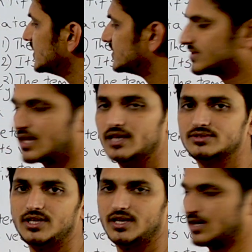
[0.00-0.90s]
it says
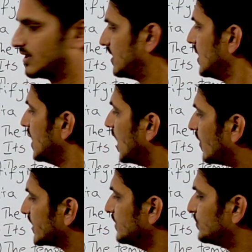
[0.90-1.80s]
here.
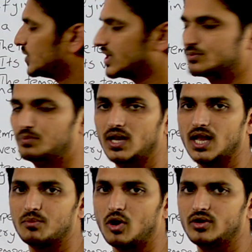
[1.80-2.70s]
Our input is bill
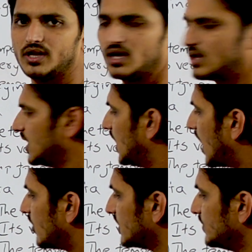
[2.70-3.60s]
amount,
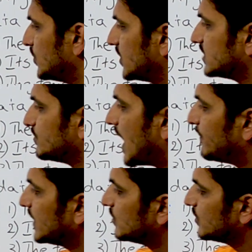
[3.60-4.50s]
our input is
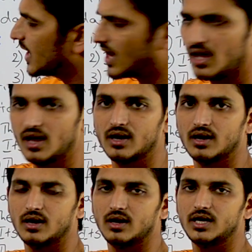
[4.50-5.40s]
mapping to
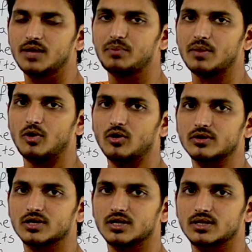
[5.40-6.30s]
a tip
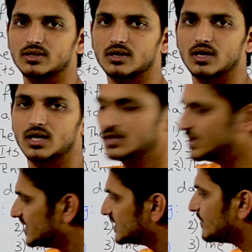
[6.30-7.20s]
amount.
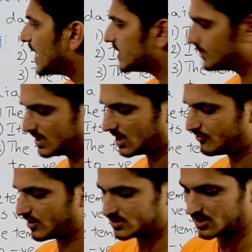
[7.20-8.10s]
This is a mathematical
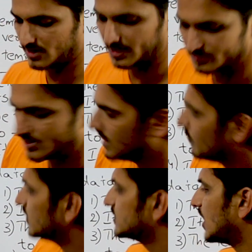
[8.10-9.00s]
function. Let's say
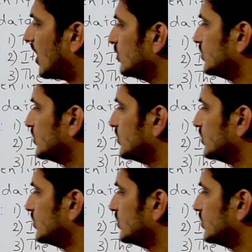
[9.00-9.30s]
what how